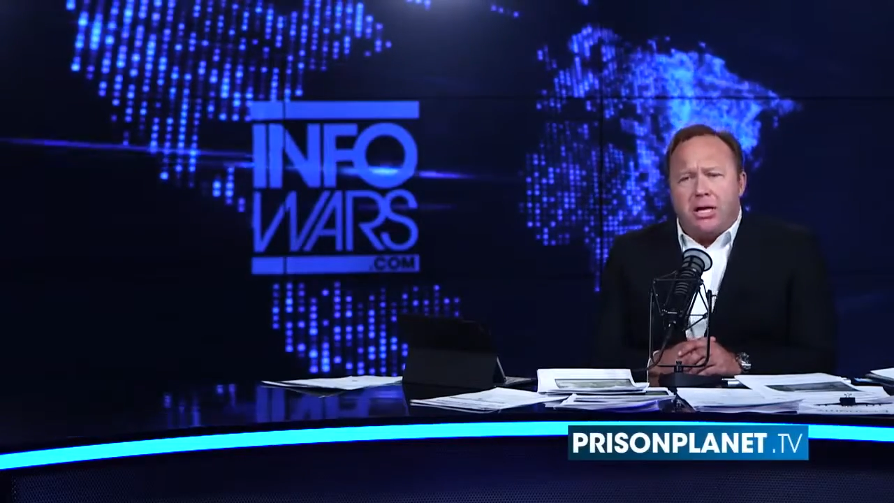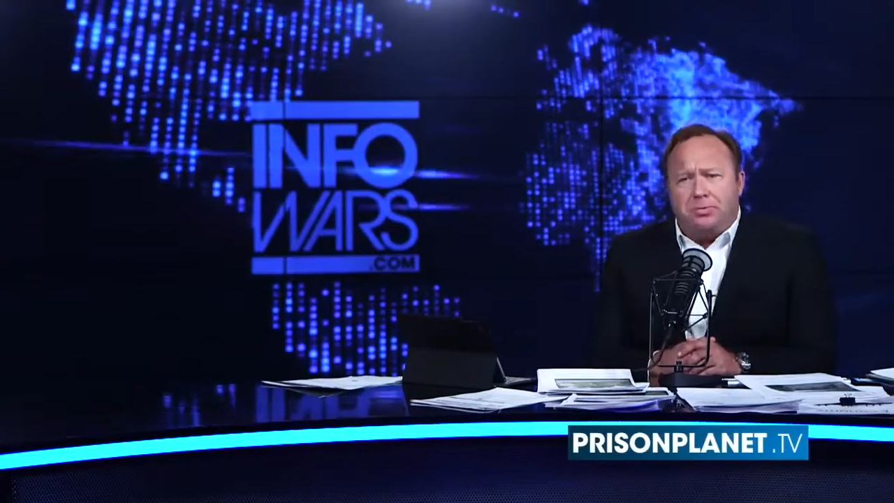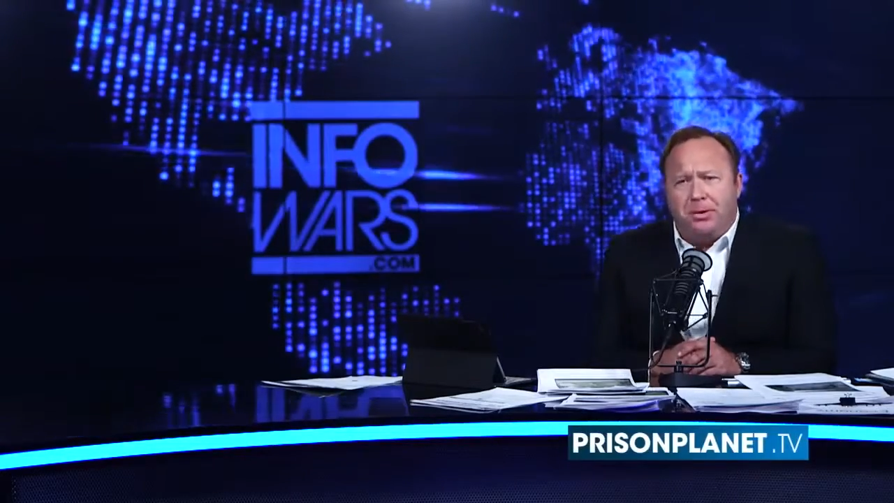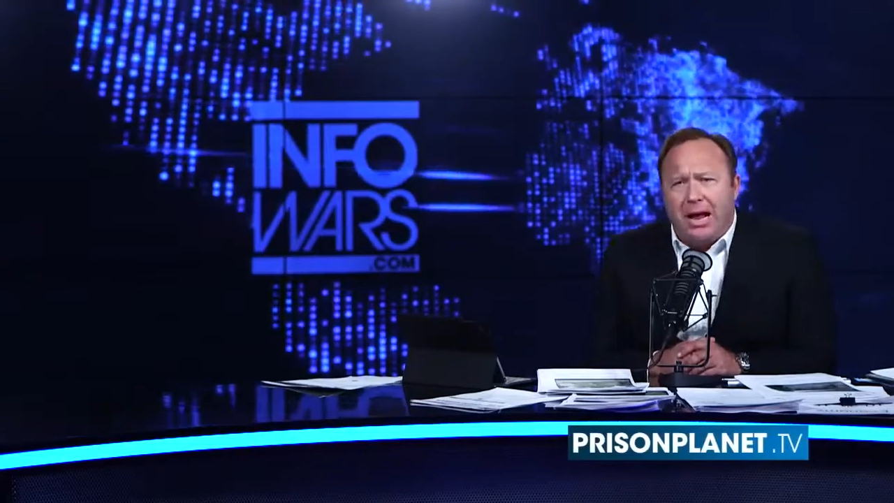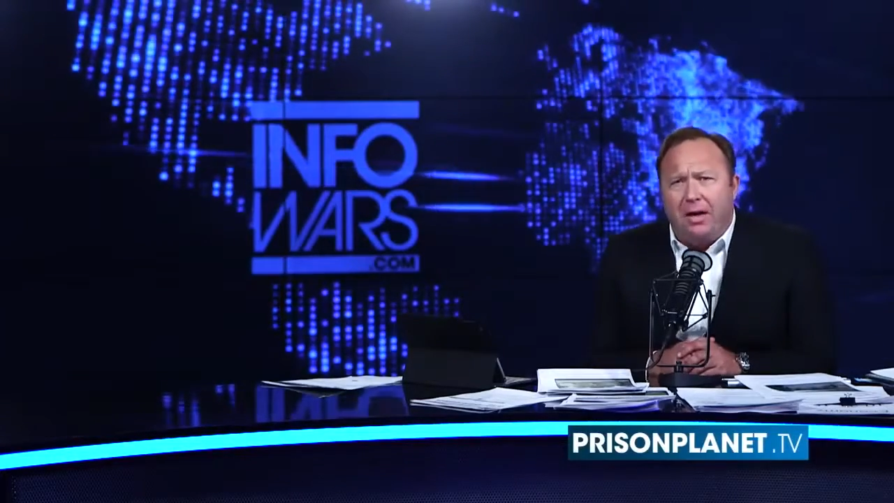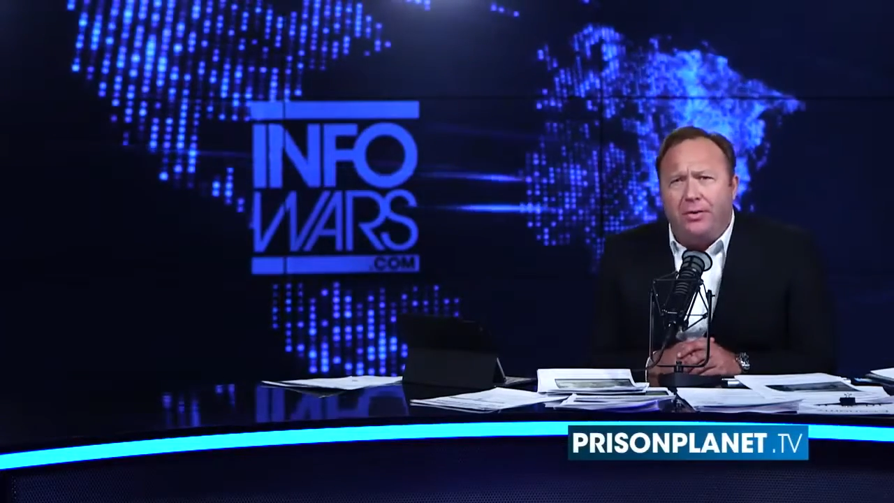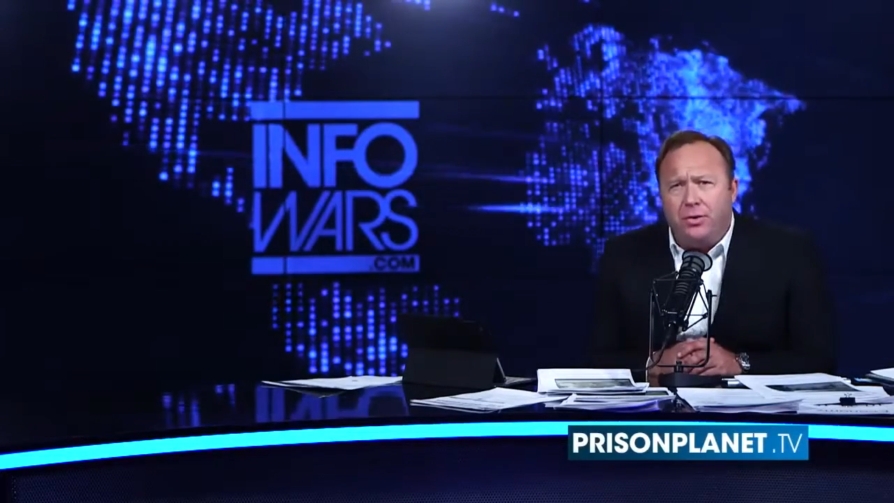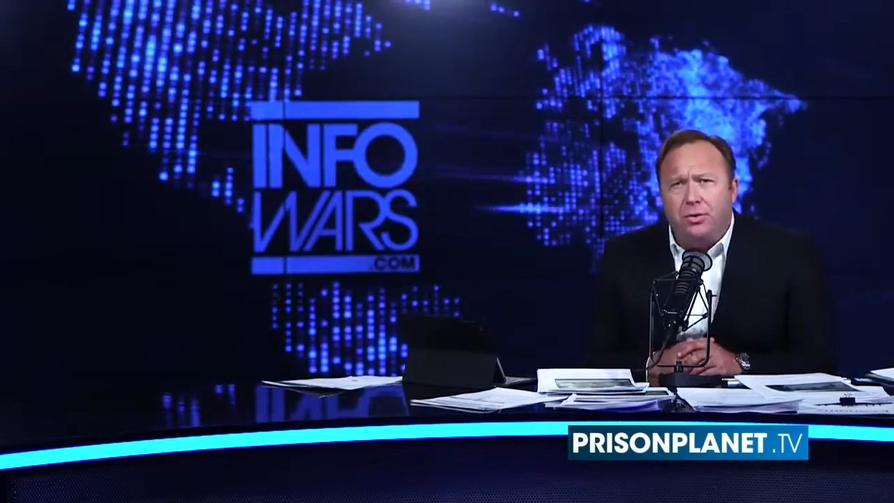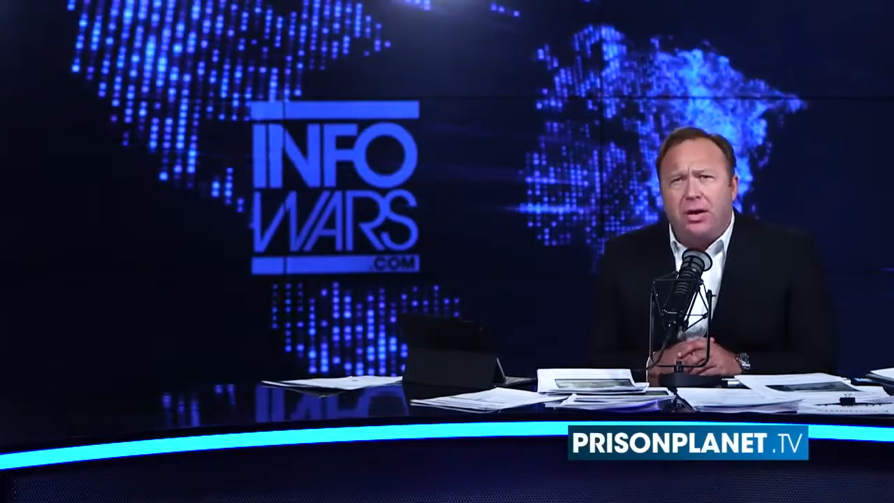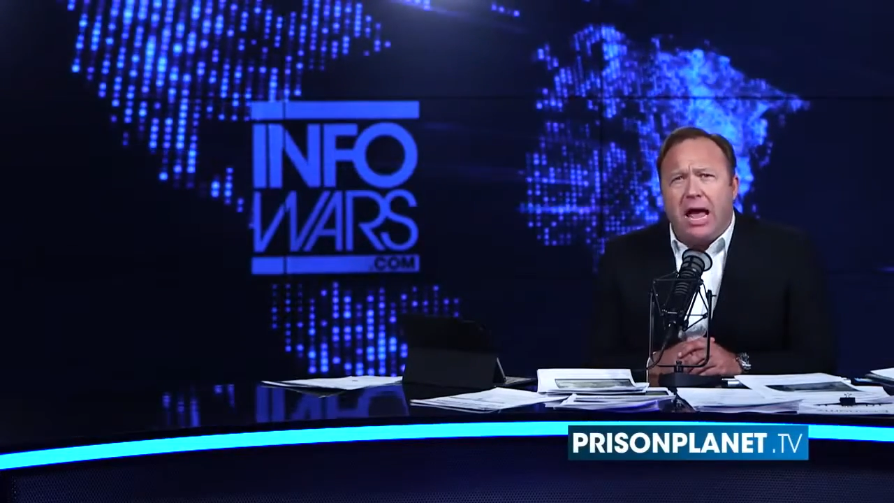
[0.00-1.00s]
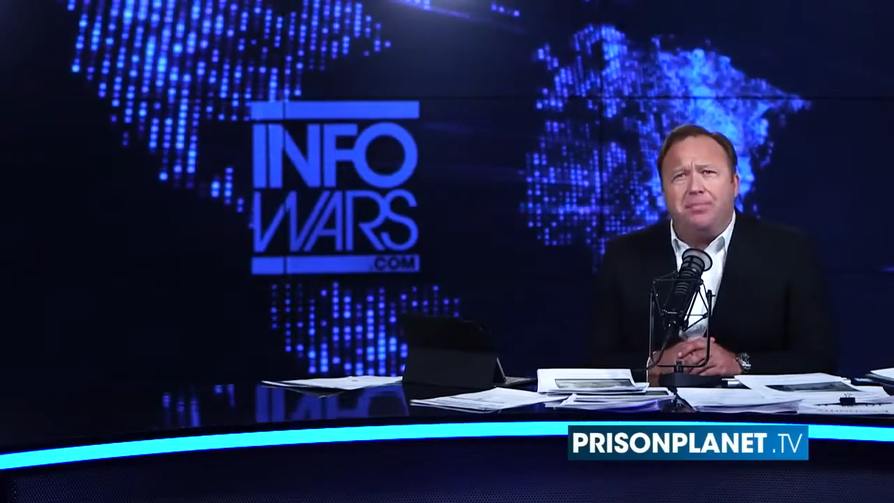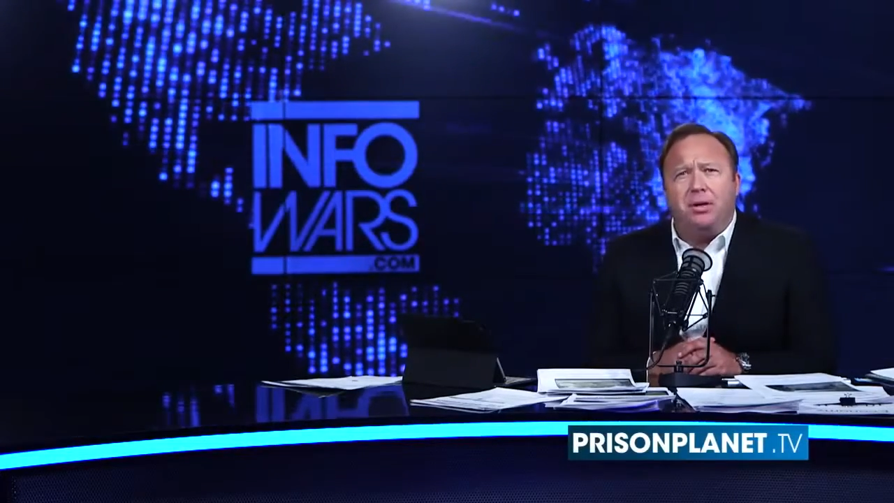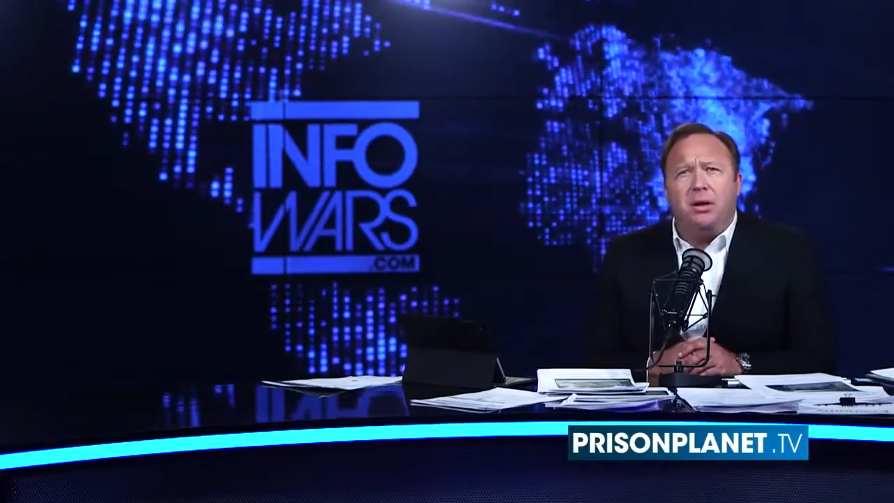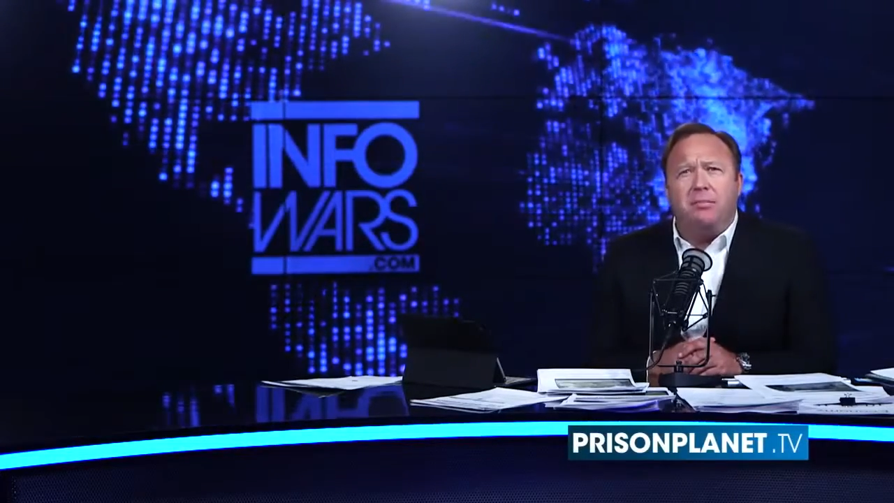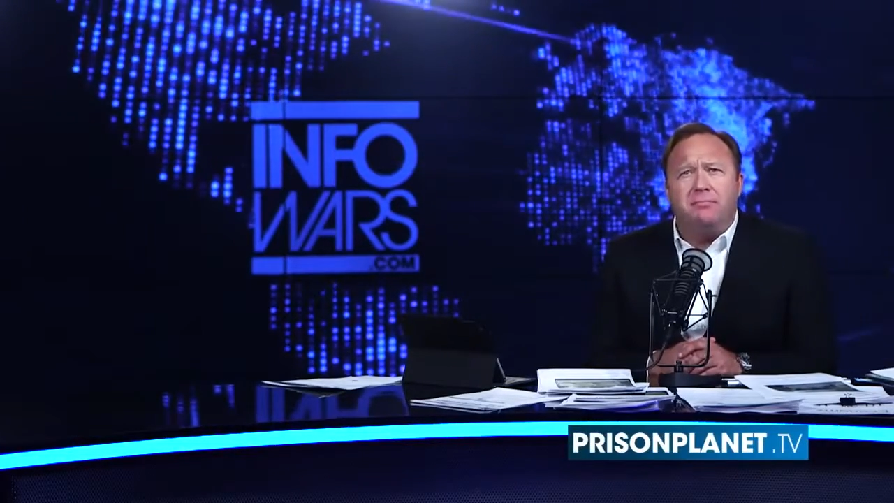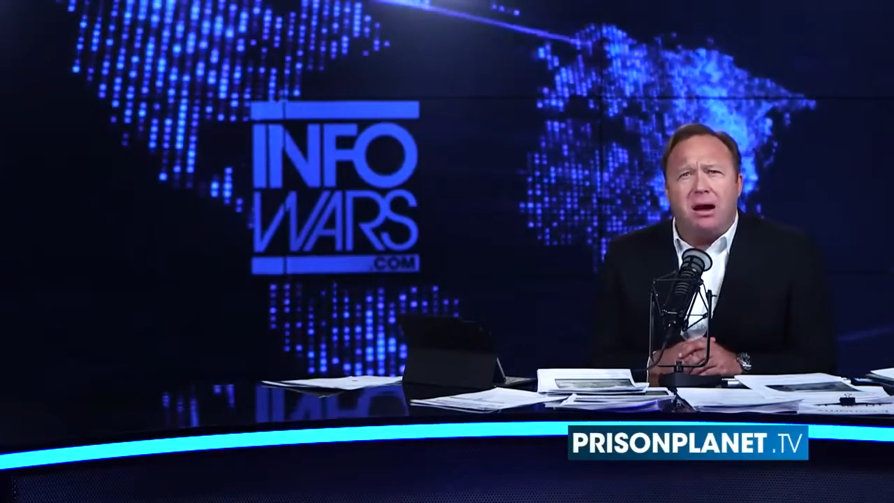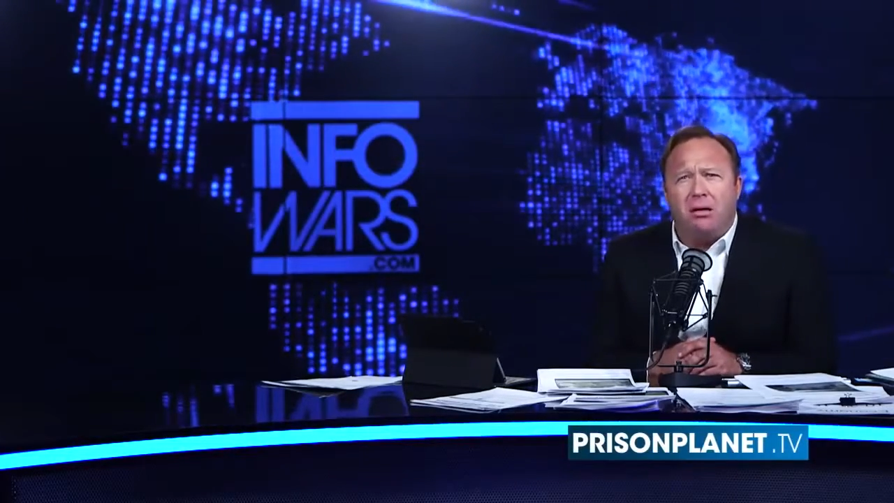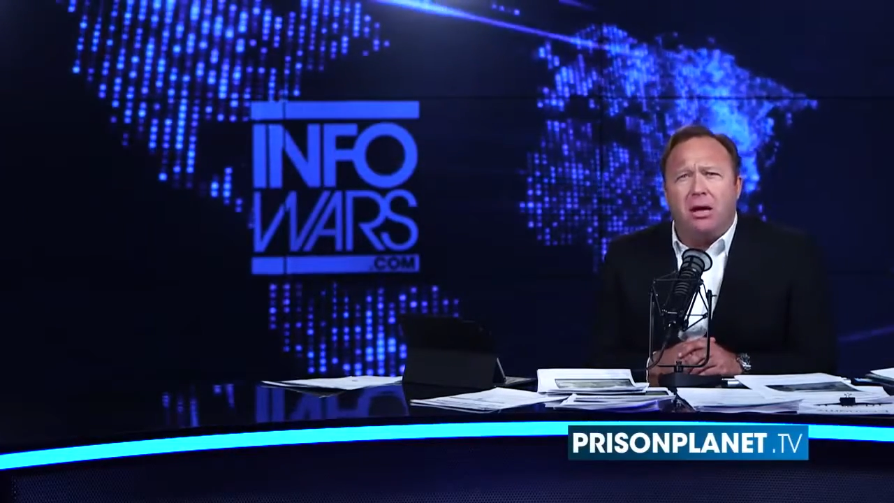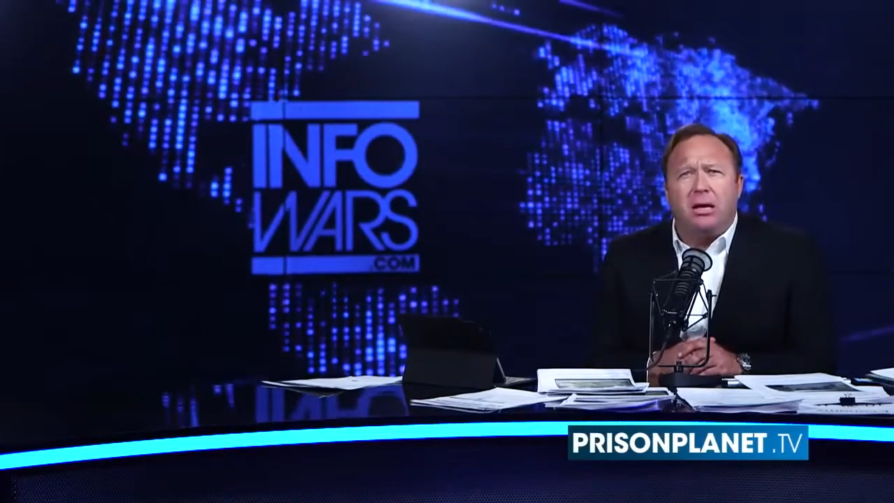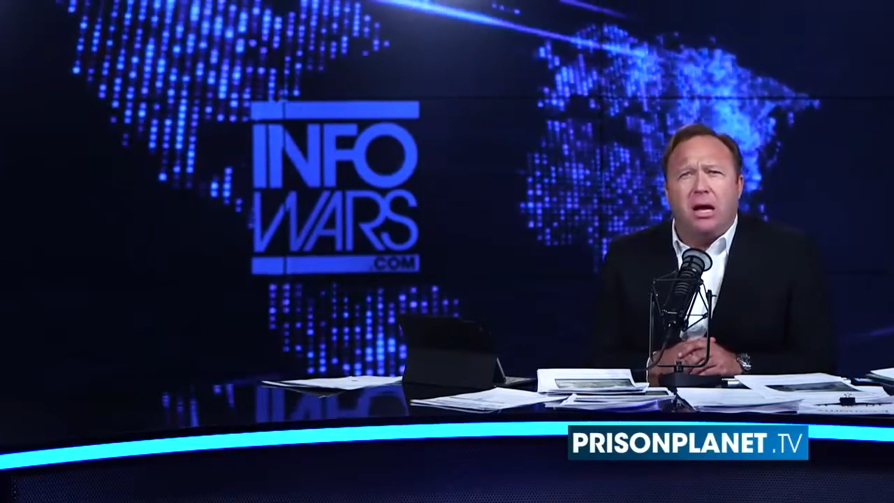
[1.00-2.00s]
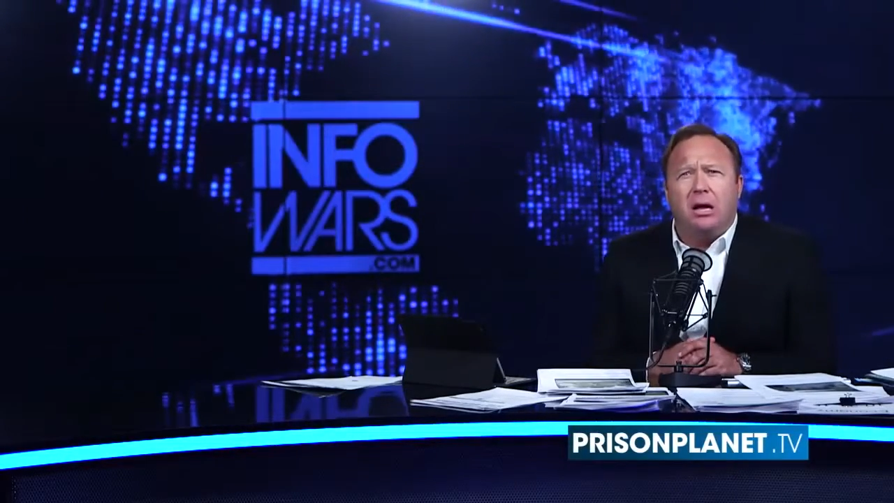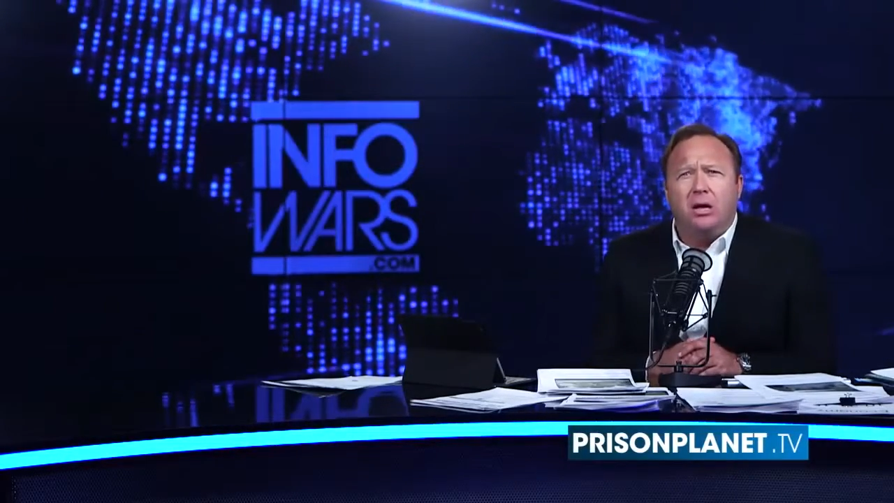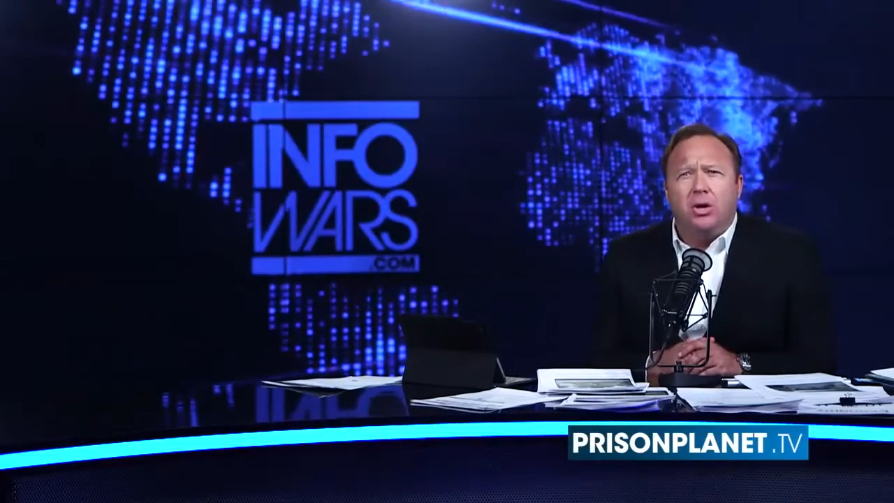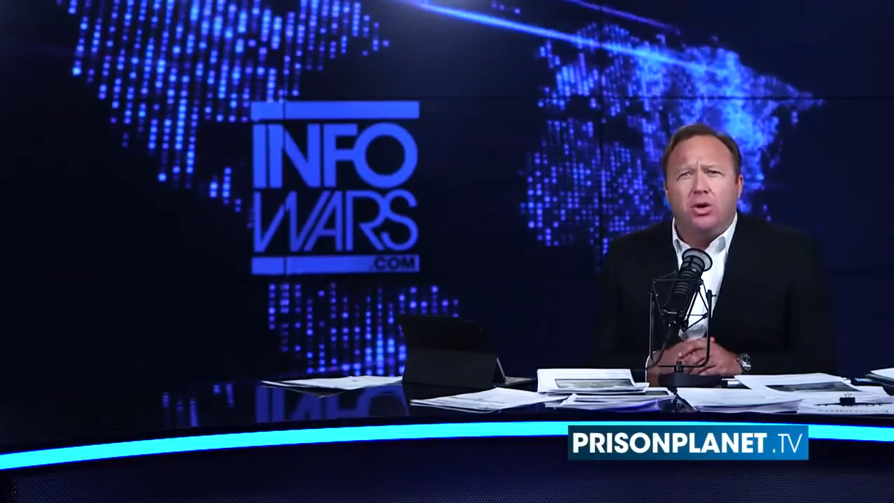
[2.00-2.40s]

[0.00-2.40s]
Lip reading: has put out the new Captain America,